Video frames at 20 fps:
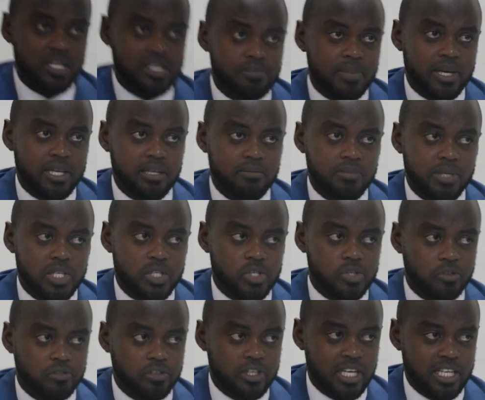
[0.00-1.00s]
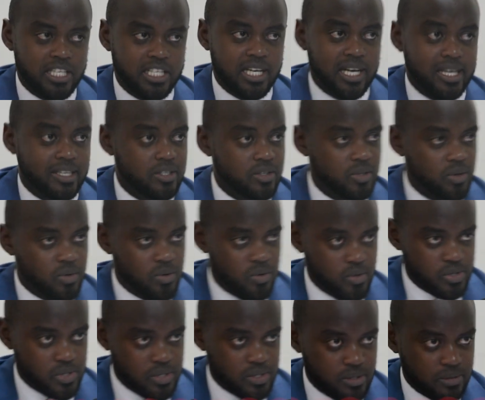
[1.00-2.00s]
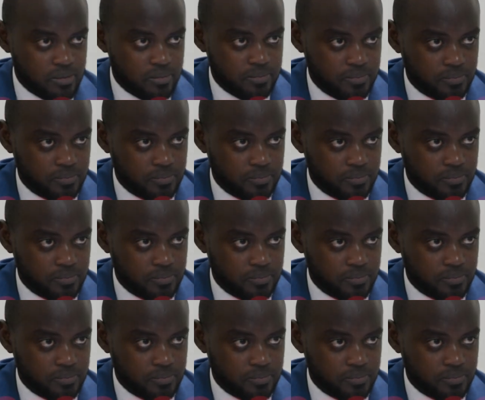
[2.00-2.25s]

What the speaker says: us by the Ministry of Energy at no cost.